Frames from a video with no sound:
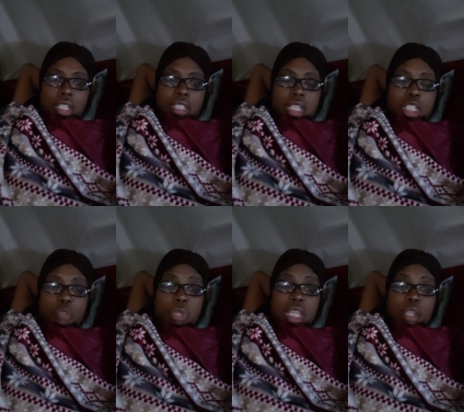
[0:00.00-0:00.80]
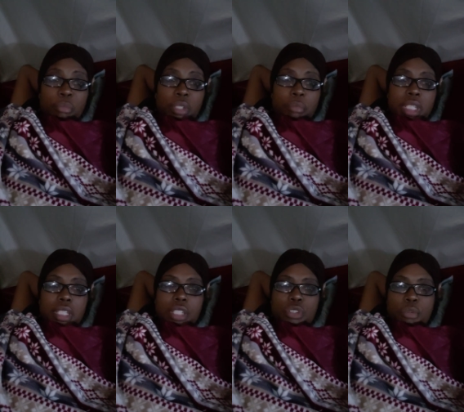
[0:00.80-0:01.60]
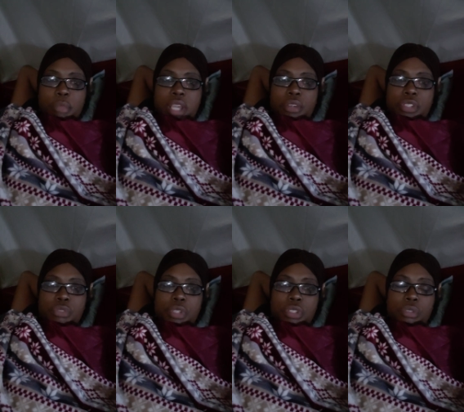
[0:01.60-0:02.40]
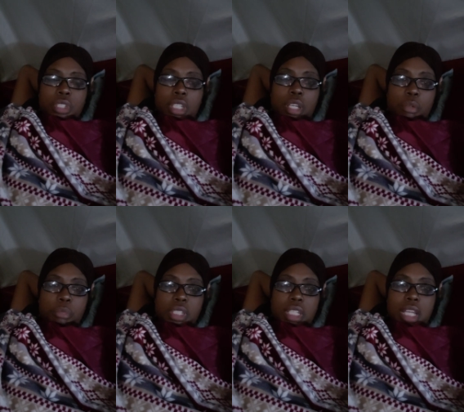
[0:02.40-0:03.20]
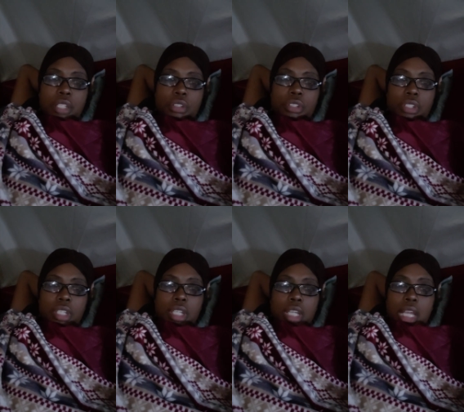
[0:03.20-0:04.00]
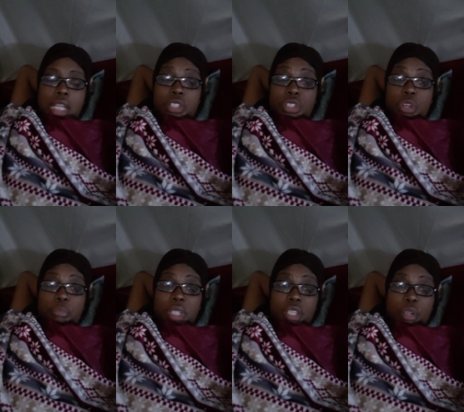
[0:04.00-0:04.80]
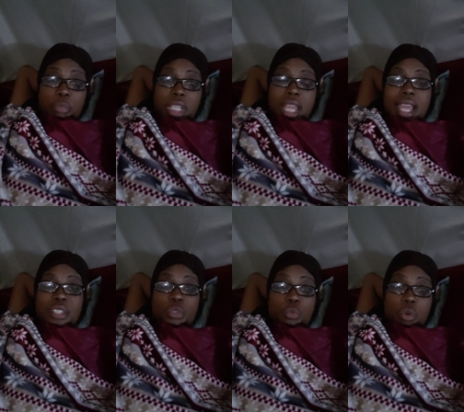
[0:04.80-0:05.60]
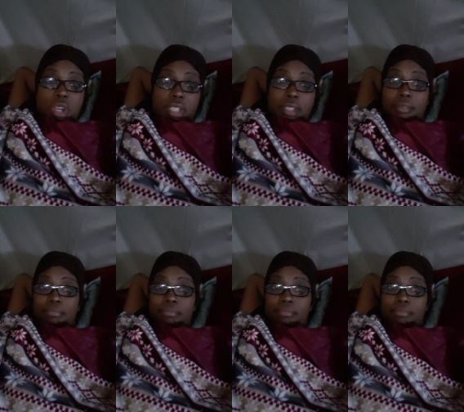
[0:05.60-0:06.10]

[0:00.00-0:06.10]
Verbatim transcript: need to be implemented in your marriage for you to come together and start becoming as one.